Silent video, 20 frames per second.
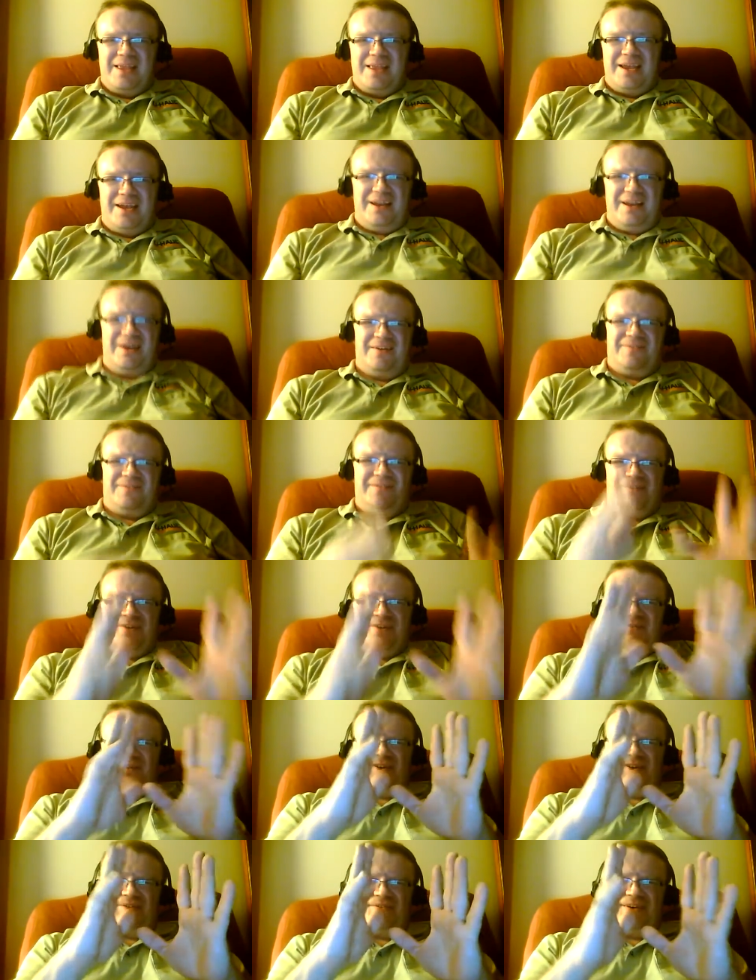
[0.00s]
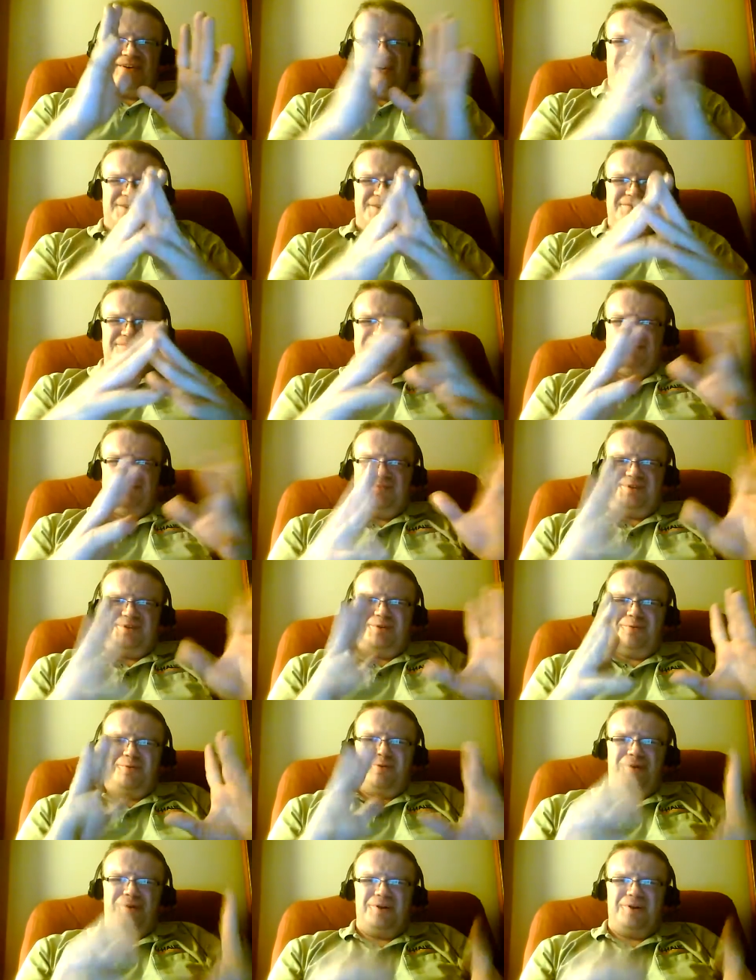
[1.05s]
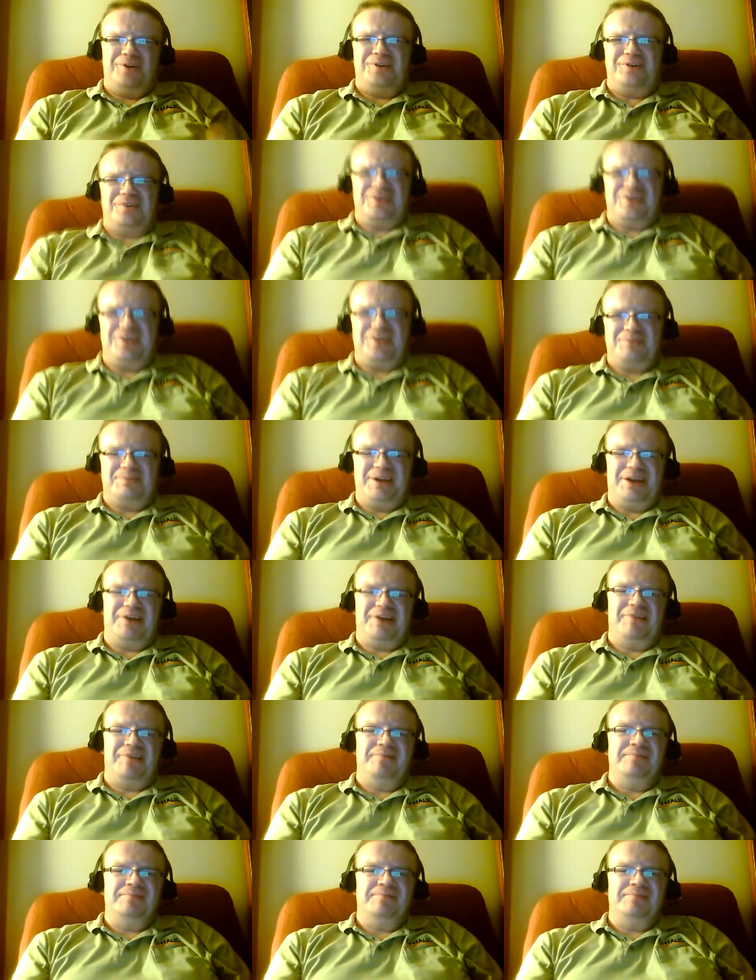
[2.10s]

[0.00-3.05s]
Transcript: you know, I've always felt torn, so to speak.